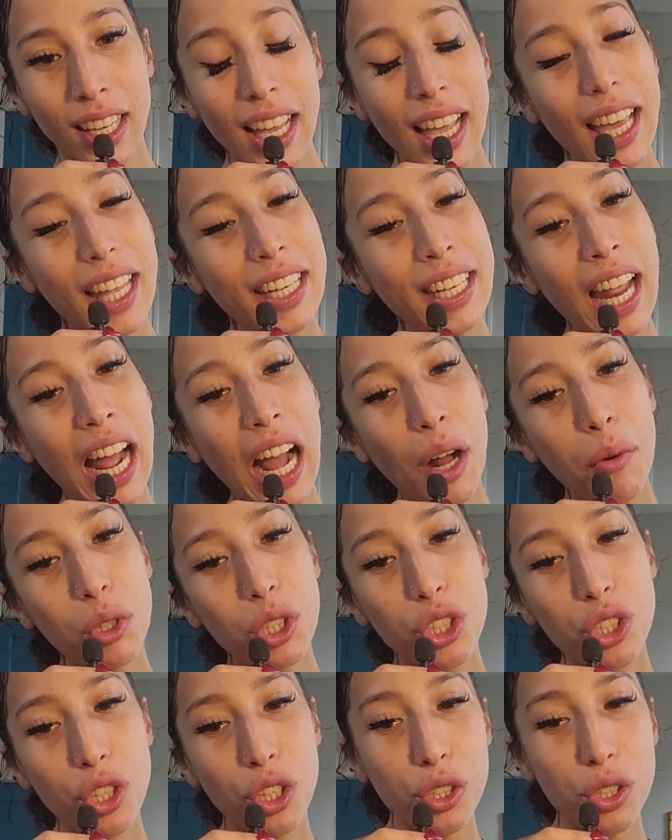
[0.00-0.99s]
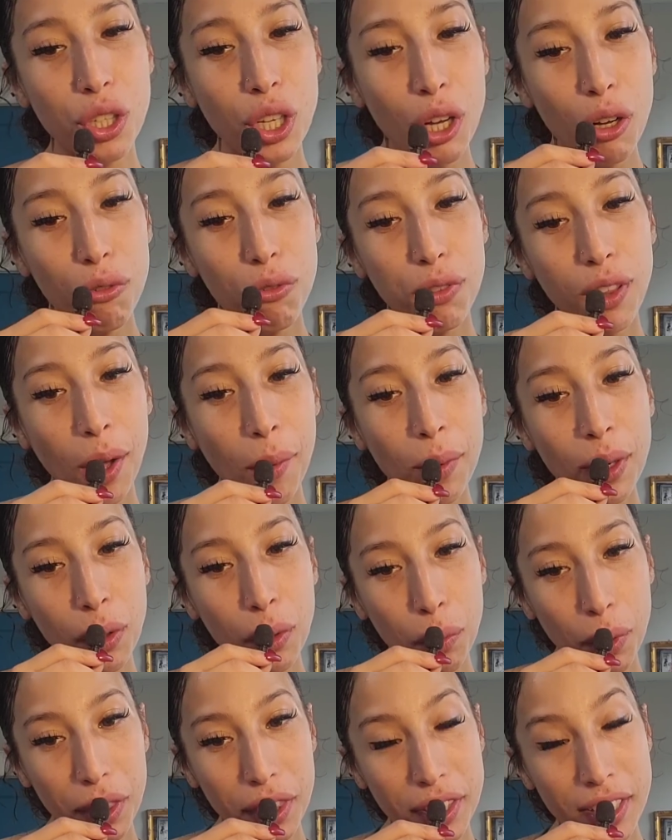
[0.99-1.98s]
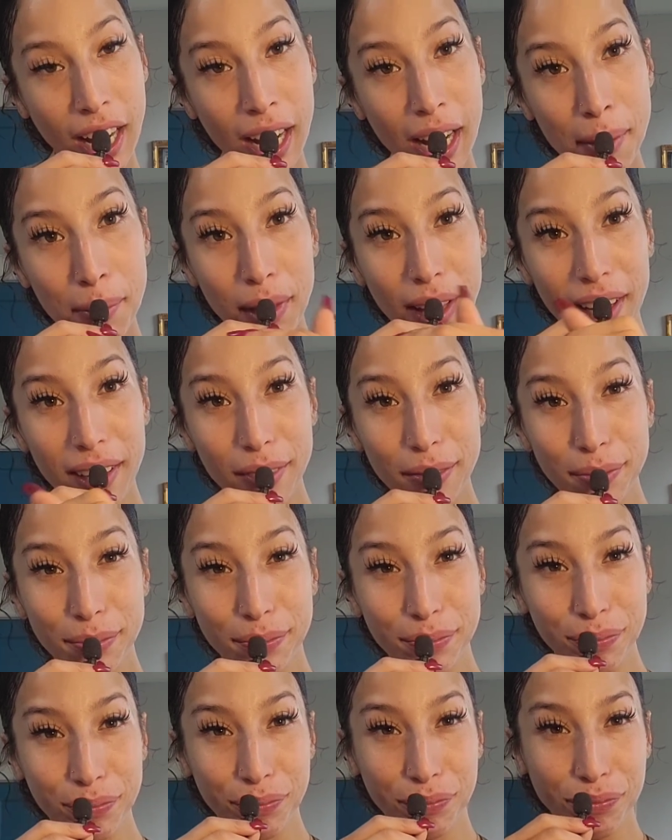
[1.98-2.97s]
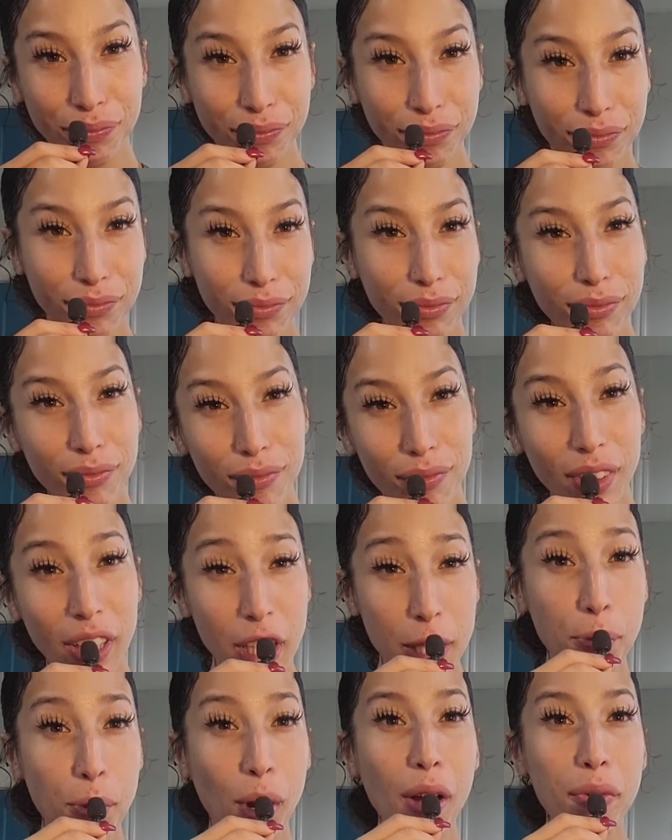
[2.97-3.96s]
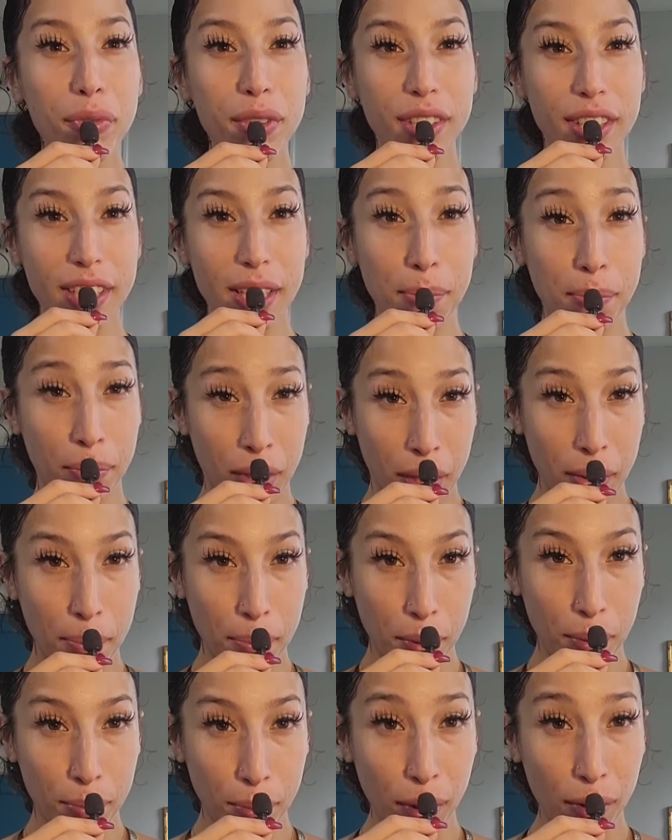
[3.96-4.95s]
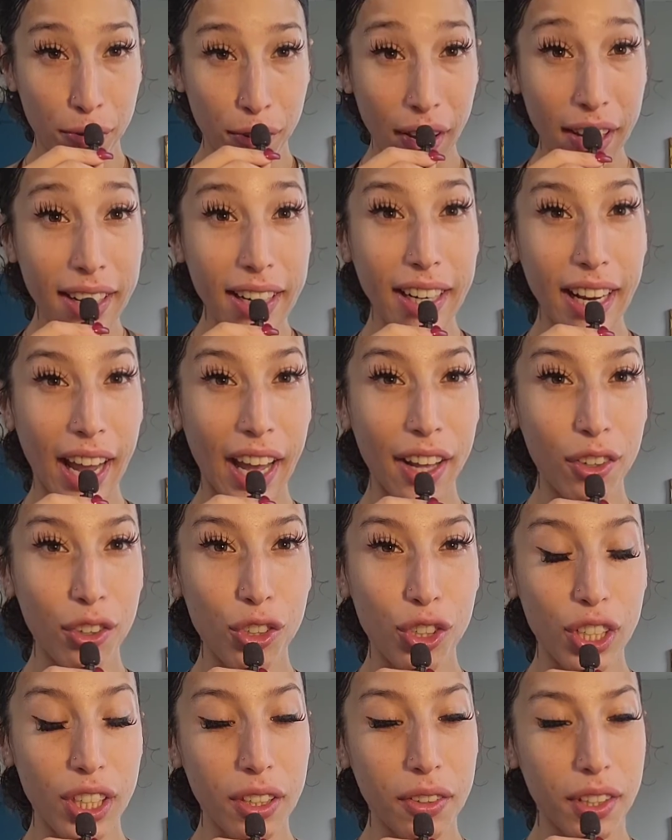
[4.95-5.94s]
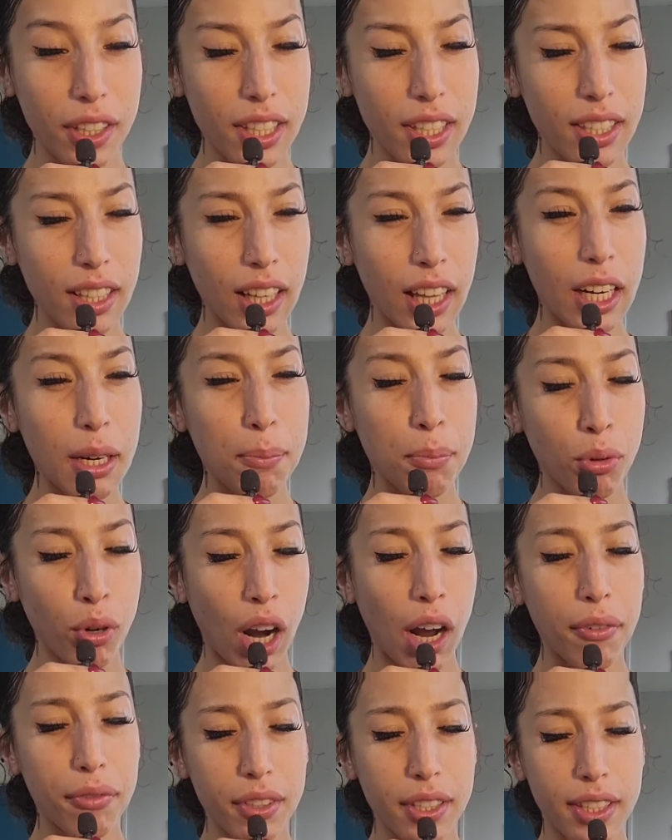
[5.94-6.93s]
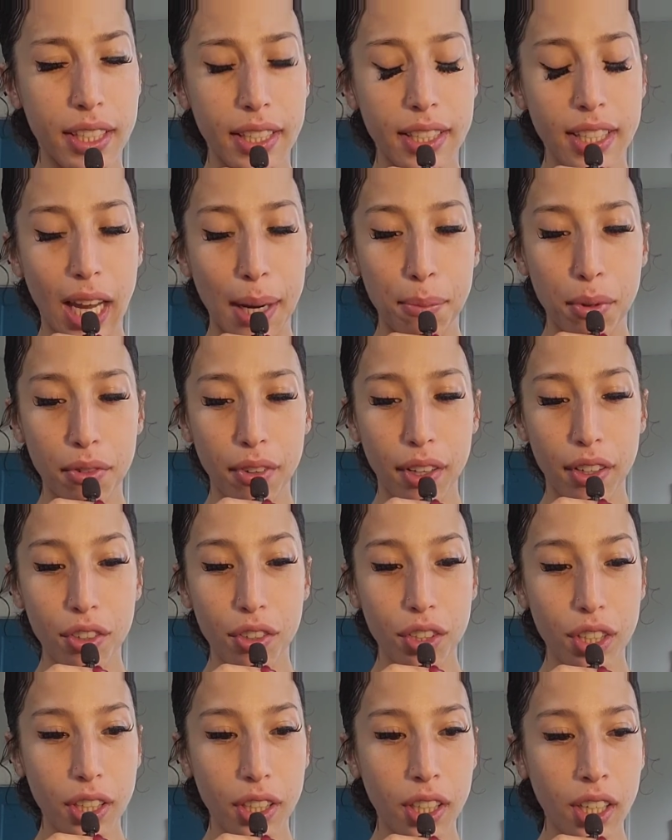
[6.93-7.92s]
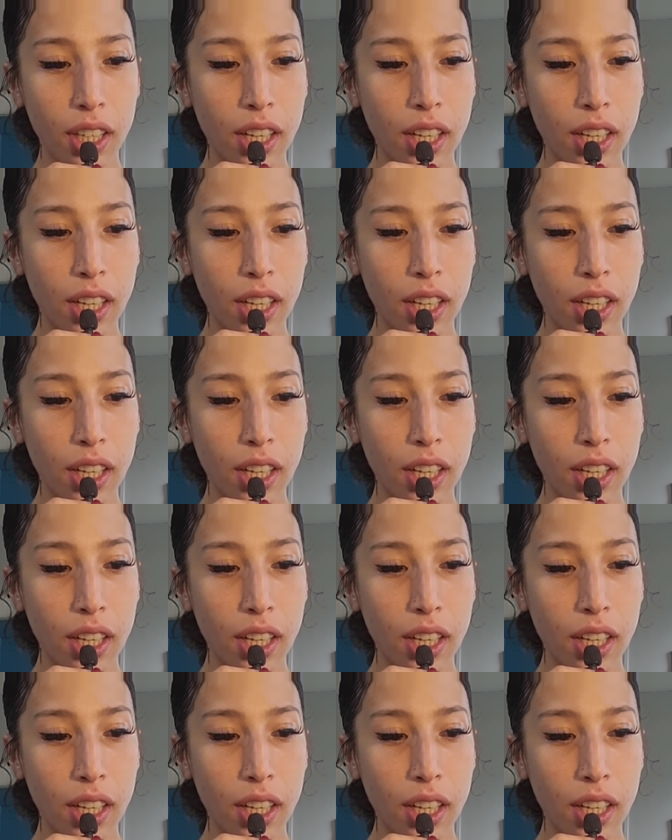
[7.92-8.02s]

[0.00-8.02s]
And now it's just flowing with the timeline. It's prophecy, the prophetic energy. This is a lot of prophecy type of energy.